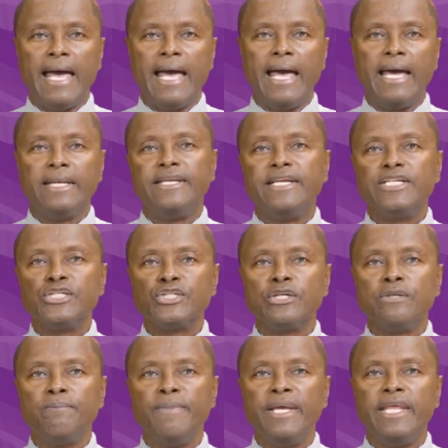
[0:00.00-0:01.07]
and
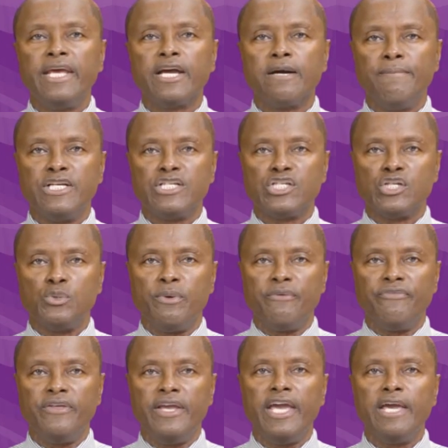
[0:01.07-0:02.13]
Digital Media Commission
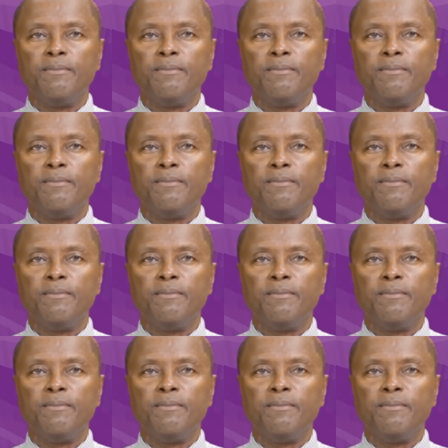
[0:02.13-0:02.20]
with the